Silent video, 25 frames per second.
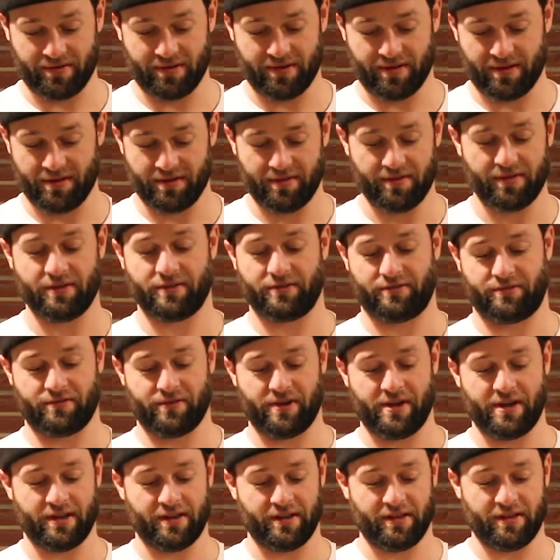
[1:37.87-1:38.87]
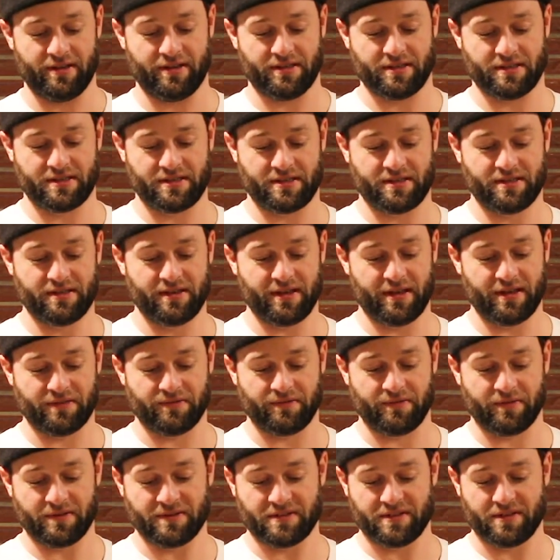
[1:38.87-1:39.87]
this drink is as
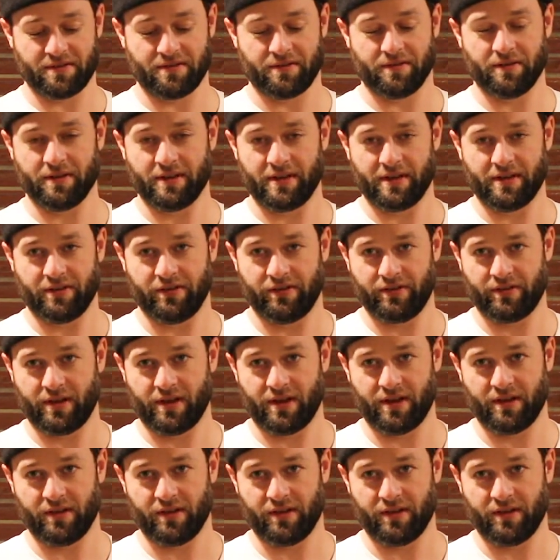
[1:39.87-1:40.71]
versatile as